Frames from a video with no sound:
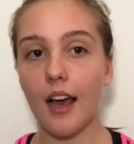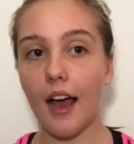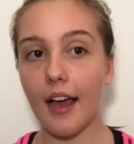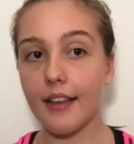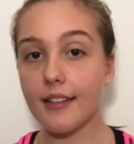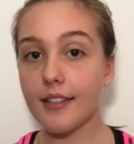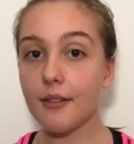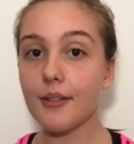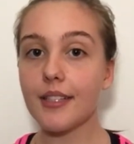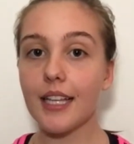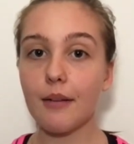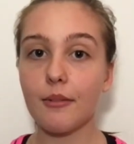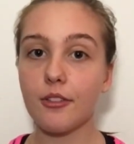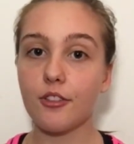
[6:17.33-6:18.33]
I still was
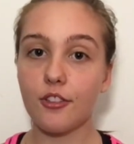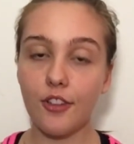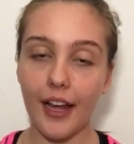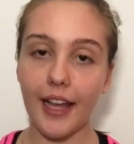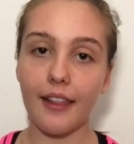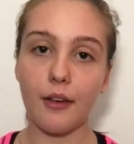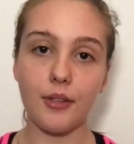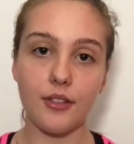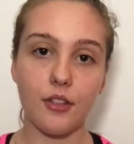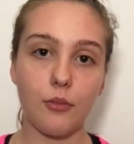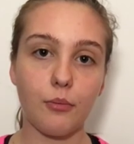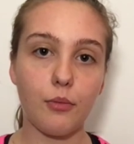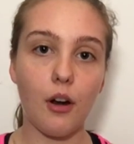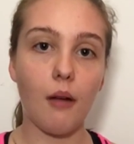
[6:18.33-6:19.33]
able to train, that was
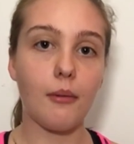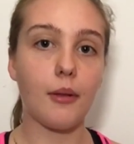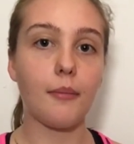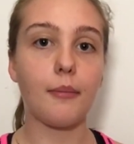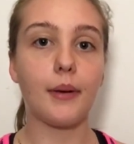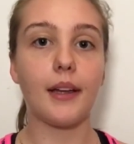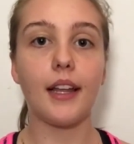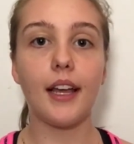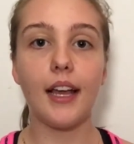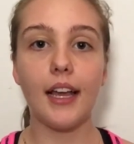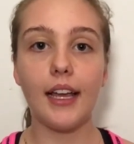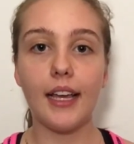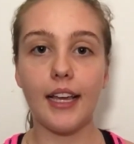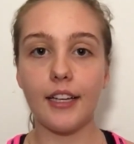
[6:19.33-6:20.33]
no problem, but
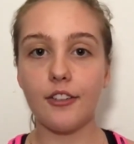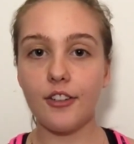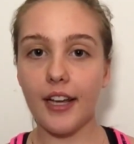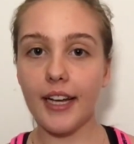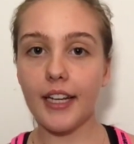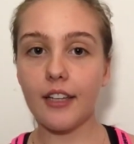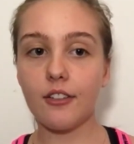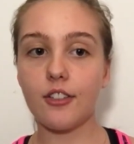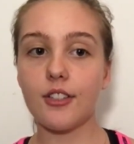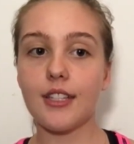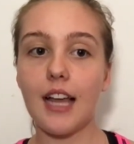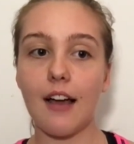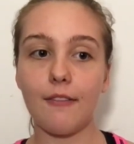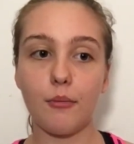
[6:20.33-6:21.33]
in training you
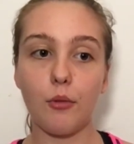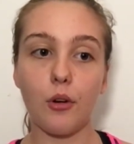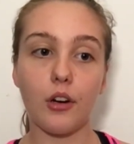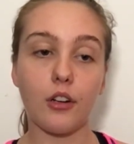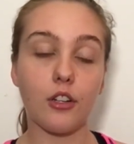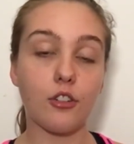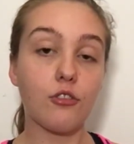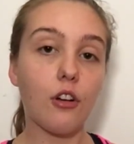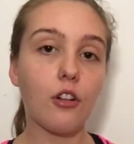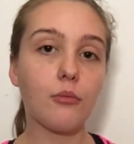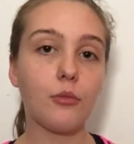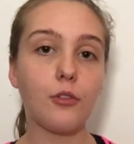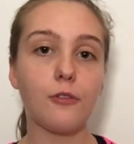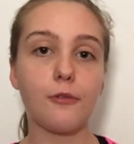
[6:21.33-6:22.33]
just have a more
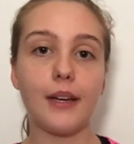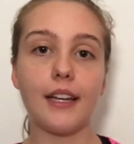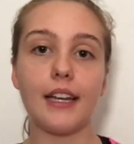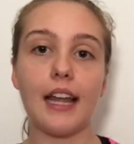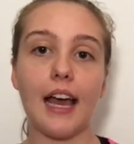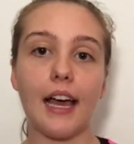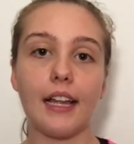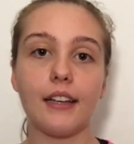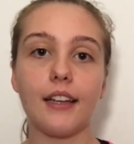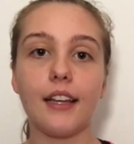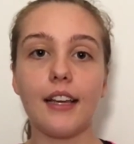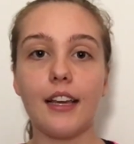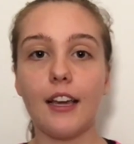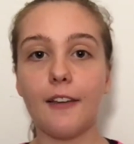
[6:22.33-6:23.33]
controlled movement, and
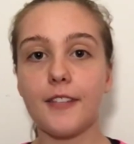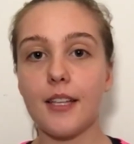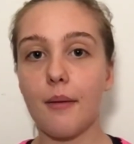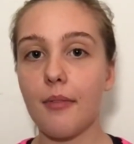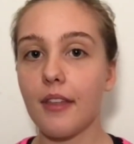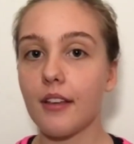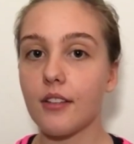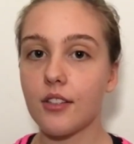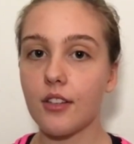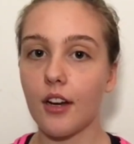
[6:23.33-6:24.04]
if something